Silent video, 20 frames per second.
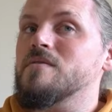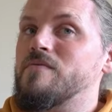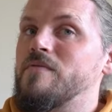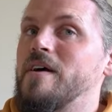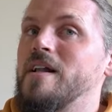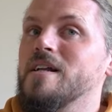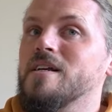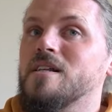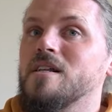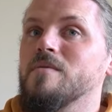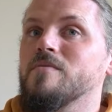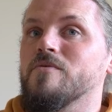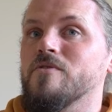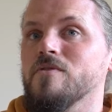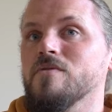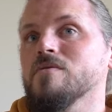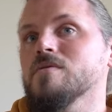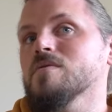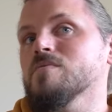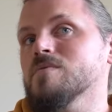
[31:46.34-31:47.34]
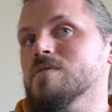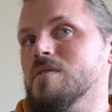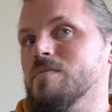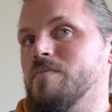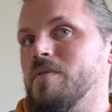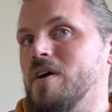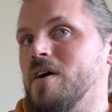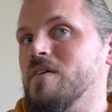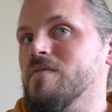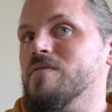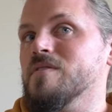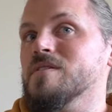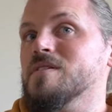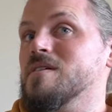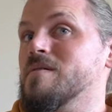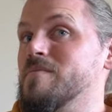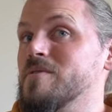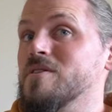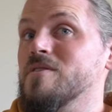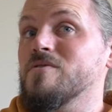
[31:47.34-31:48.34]
a fairly steep route that was the path that
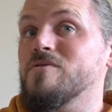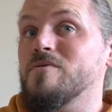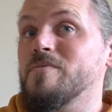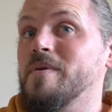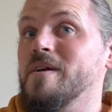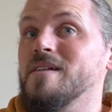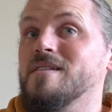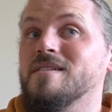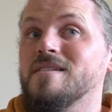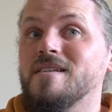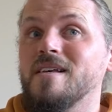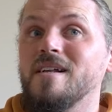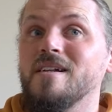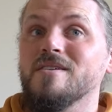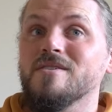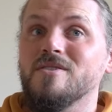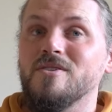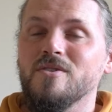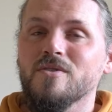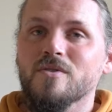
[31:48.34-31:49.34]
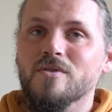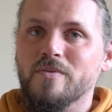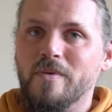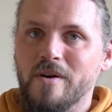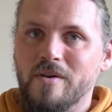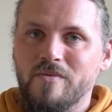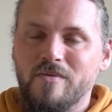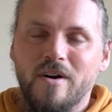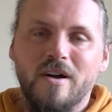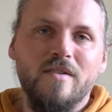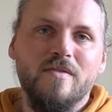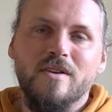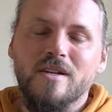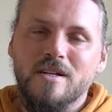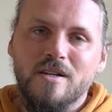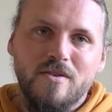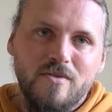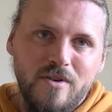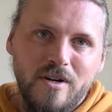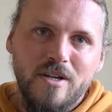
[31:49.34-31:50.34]
some of the European settlers used when arriving
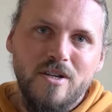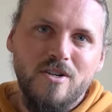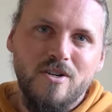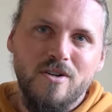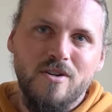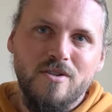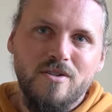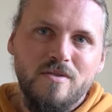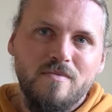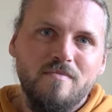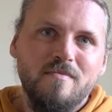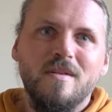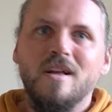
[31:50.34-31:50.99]
into Christchurch.